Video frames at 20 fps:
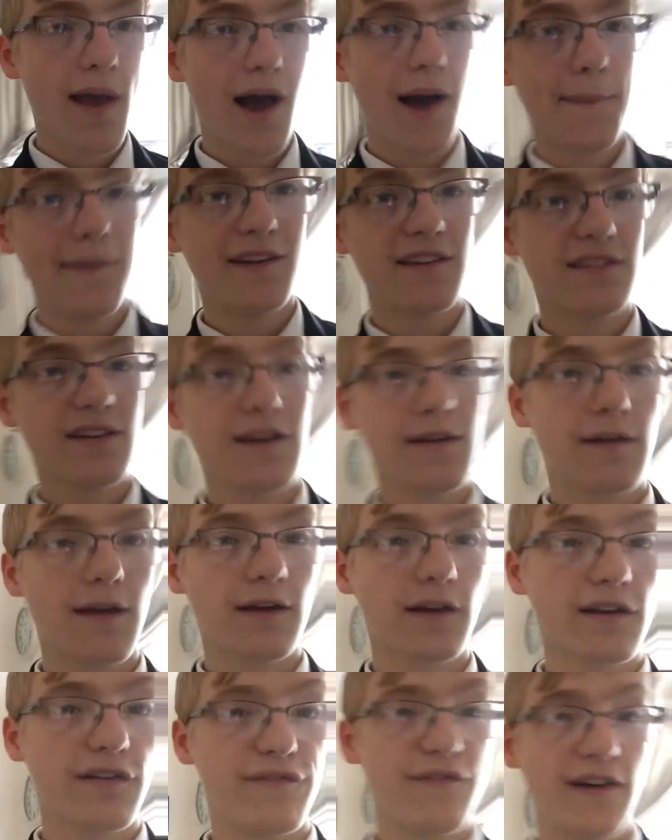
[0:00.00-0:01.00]
I mean,
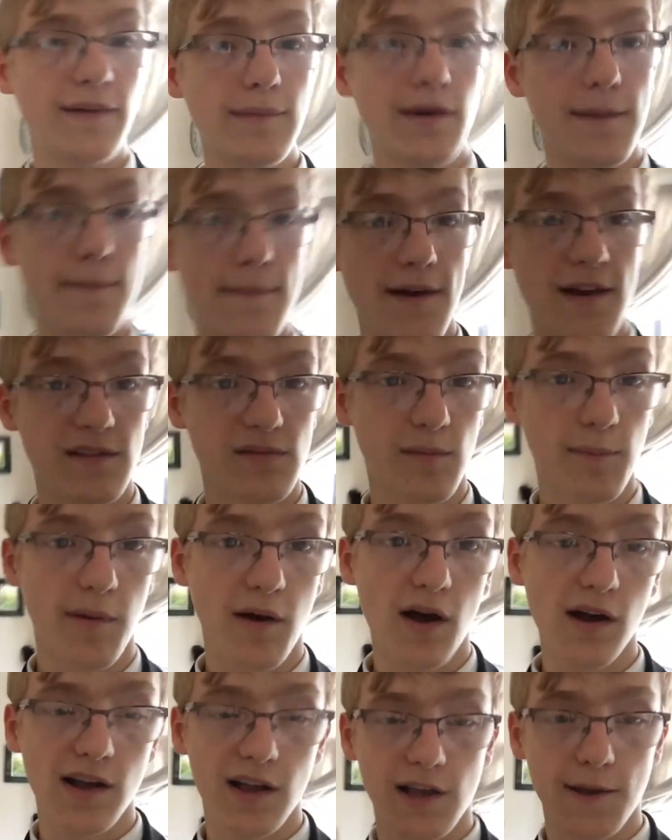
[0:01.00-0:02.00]
I'm going to film it at Maysbrook
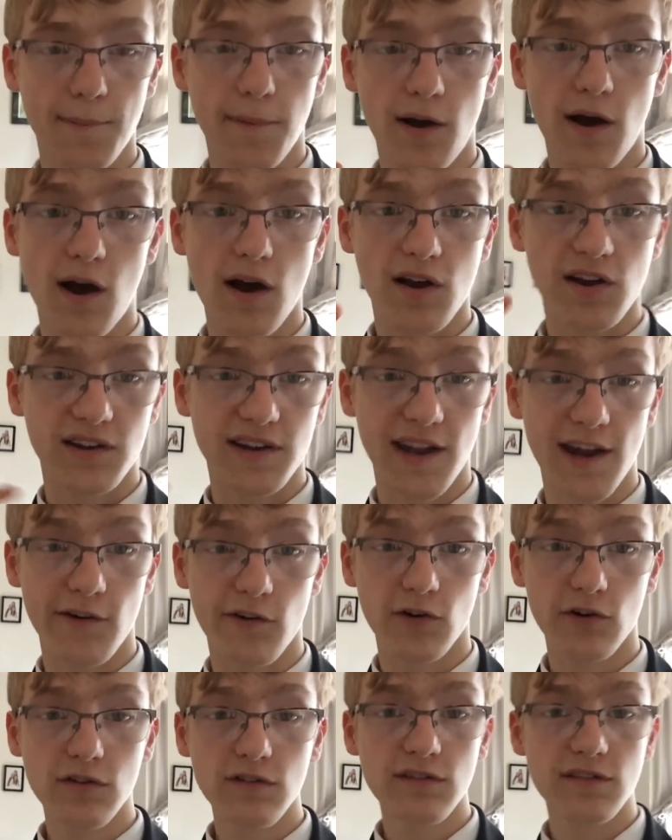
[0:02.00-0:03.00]
Park, like a park
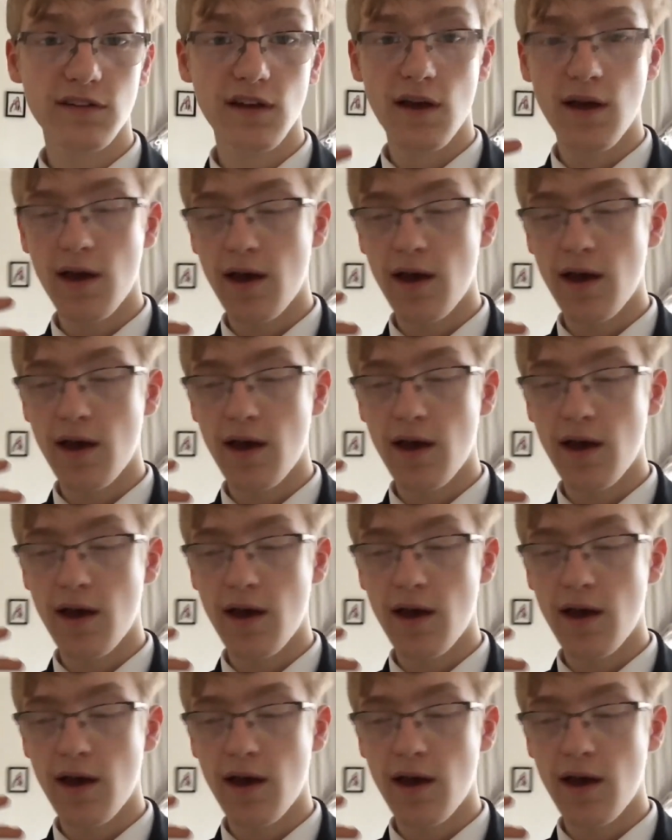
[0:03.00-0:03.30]
near us,